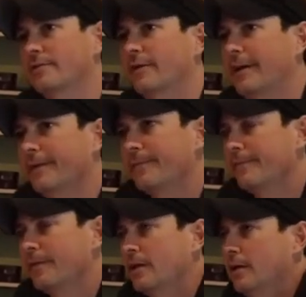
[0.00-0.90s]
yeah. right?
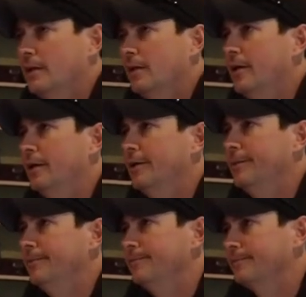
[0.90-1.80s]
Yeah.
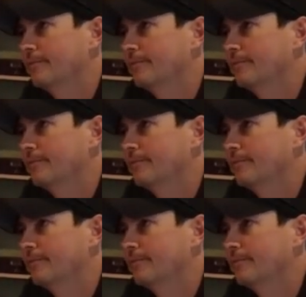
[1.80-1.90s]
Um,